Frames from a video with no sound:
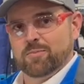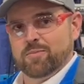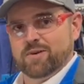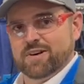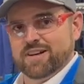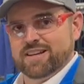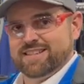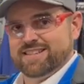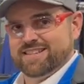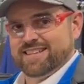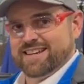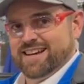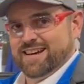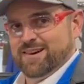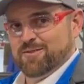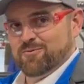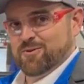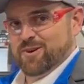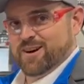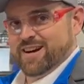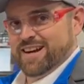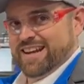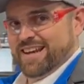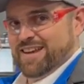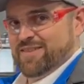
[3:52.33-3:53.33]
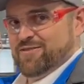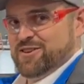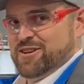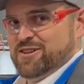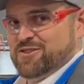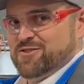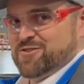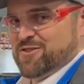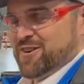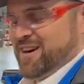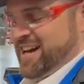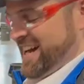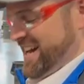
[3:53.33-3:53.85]
but uh, we're going to give it a
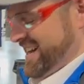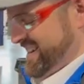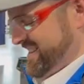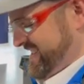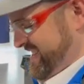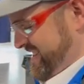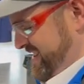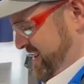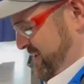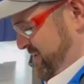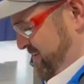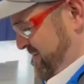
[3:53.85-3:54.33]
try. So